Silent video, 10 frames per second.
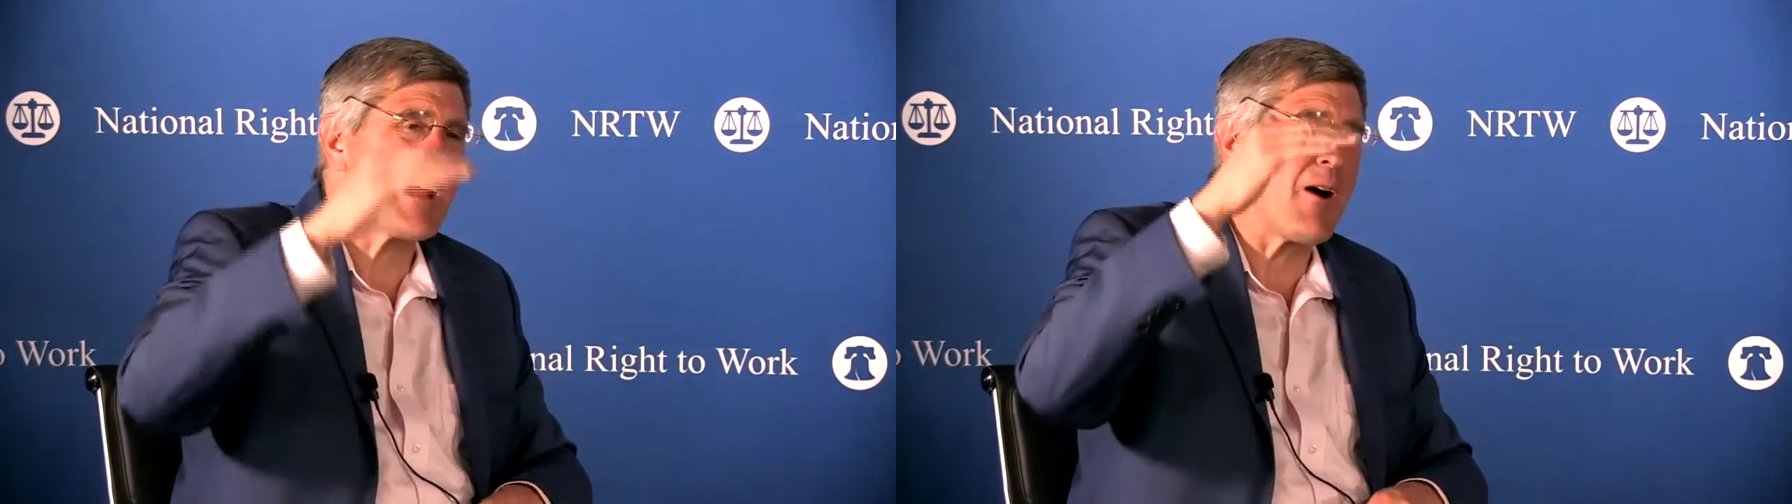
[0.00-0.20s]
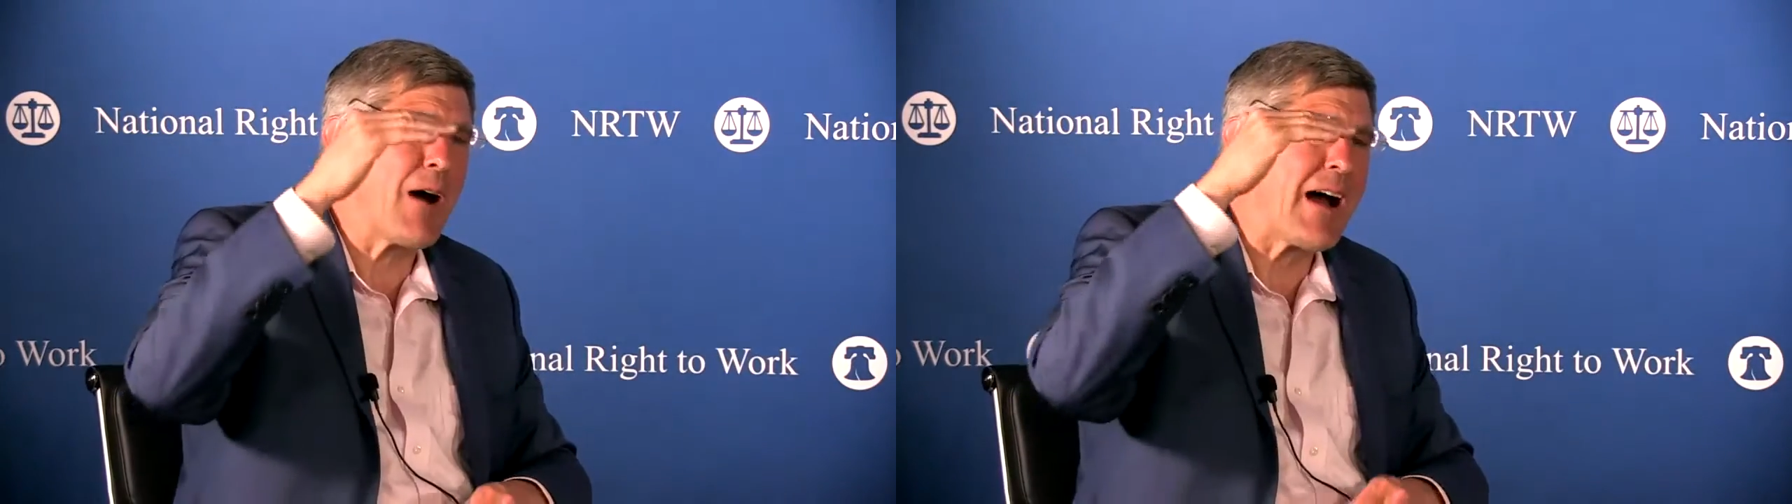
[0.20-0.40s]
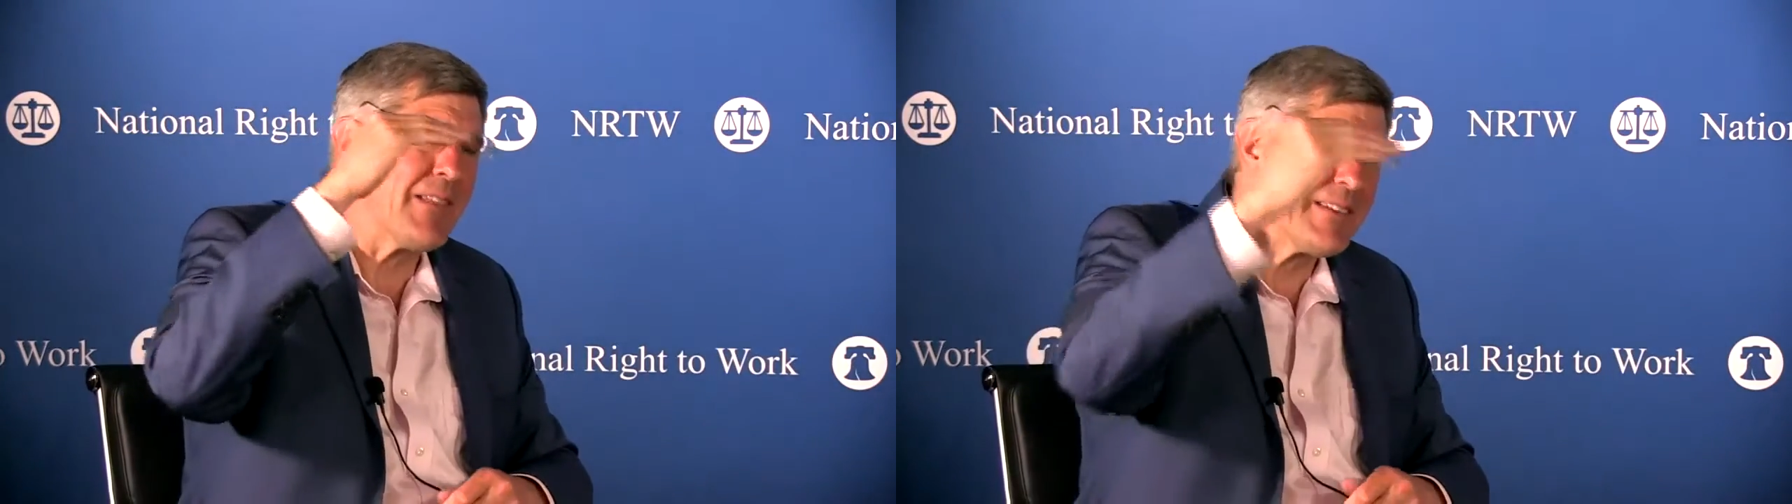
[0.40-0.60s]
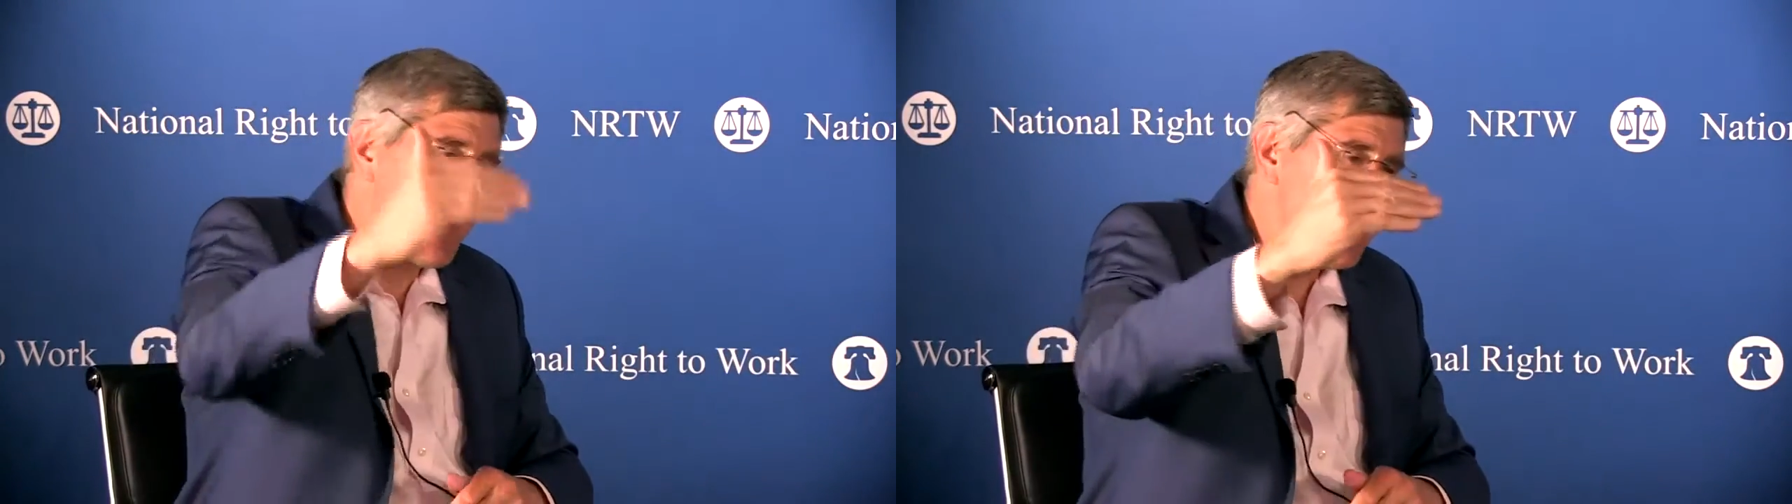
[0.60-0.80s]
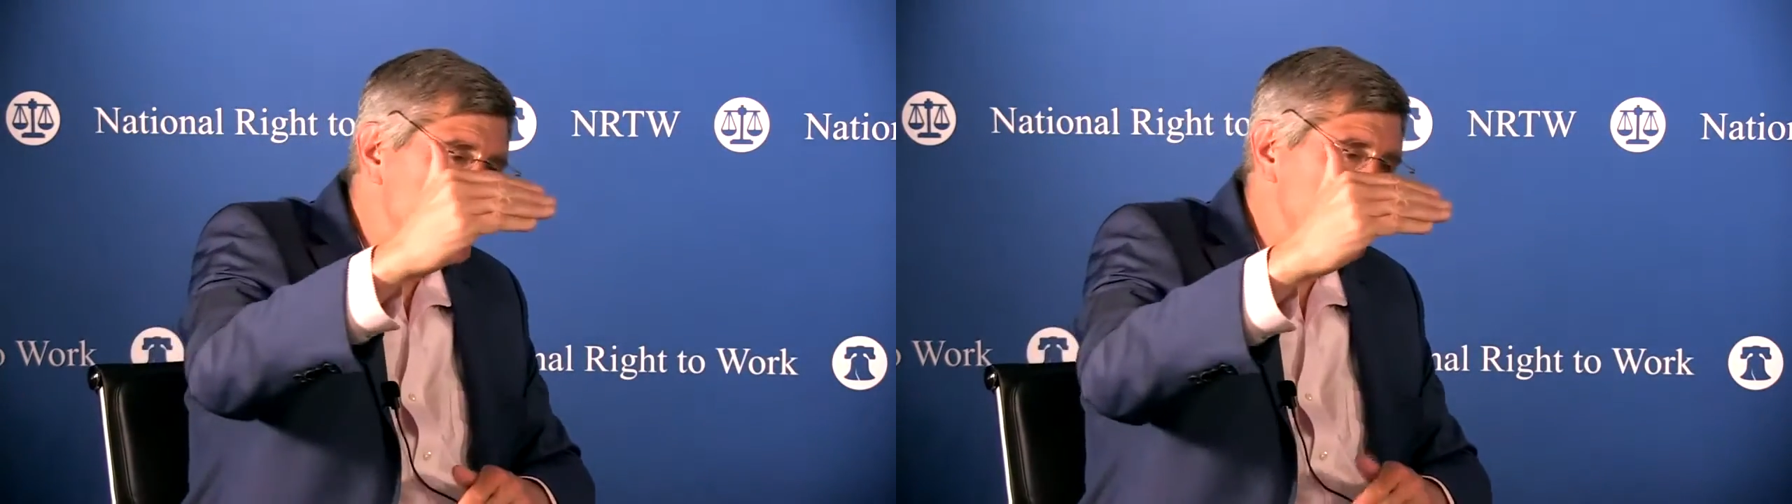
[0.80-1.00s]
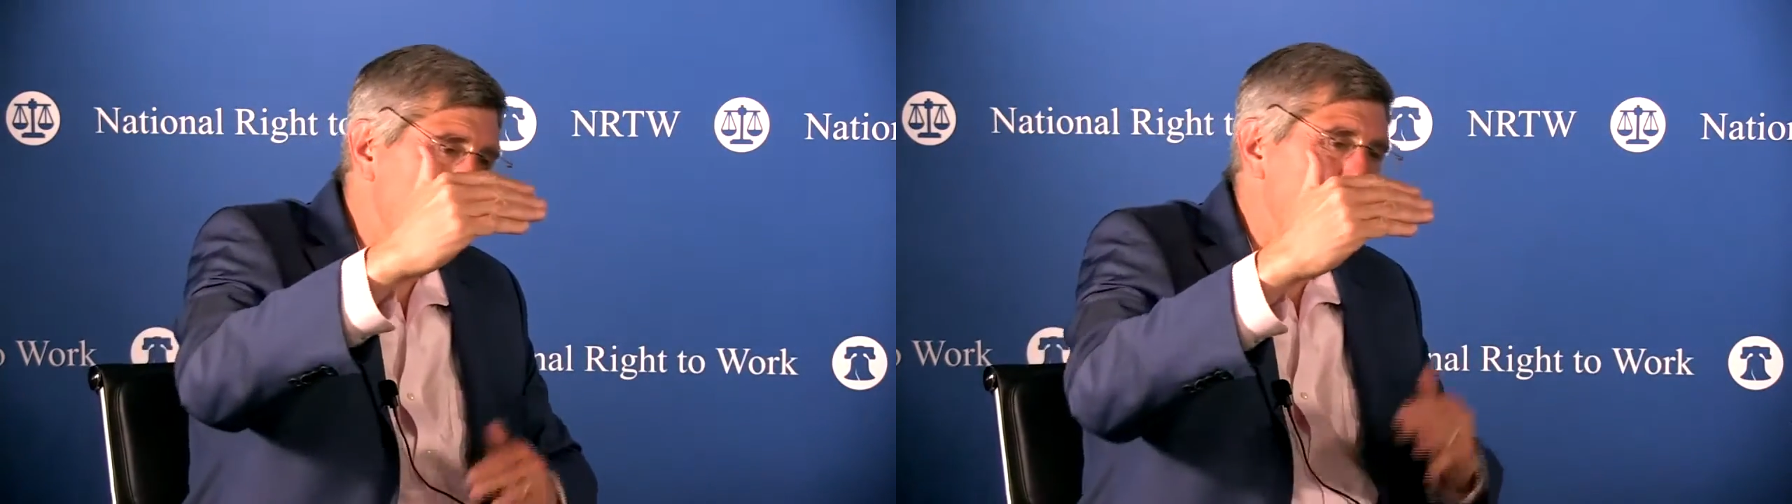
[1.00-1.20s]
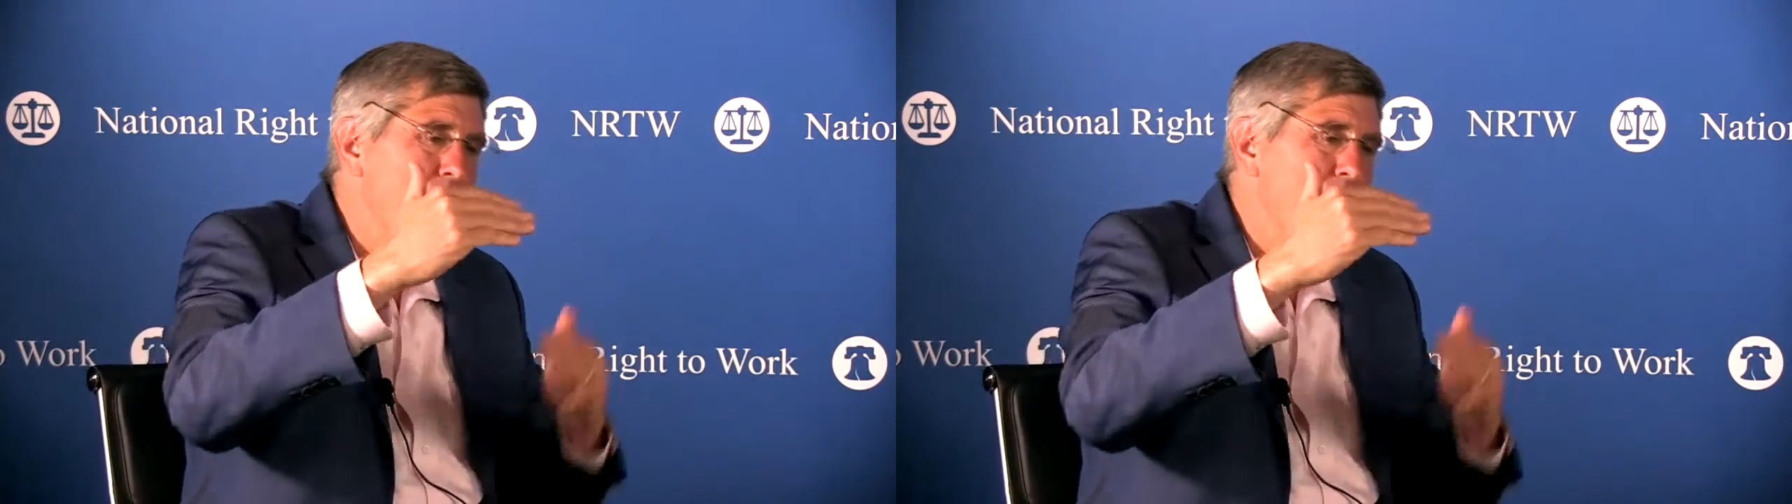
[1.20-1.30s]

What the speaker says: how high the taxes are.